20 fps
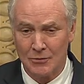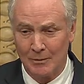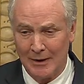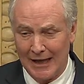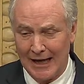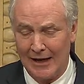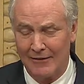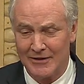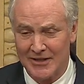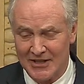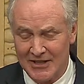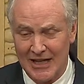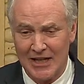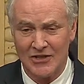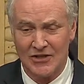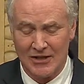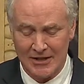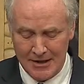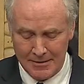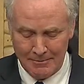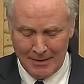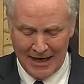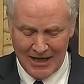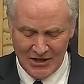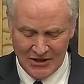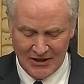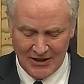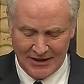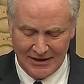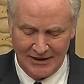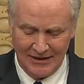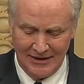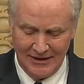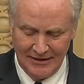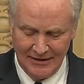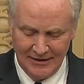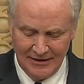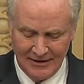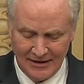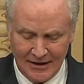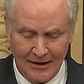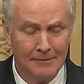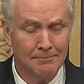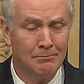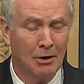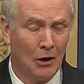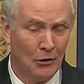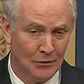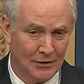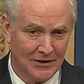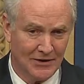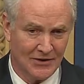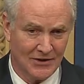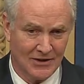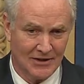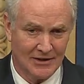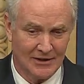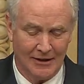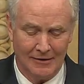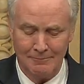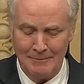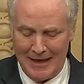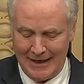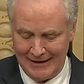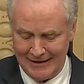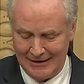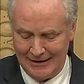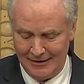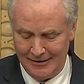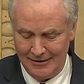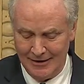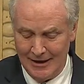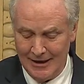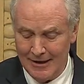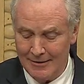we have a sense of the basic components of Medicare.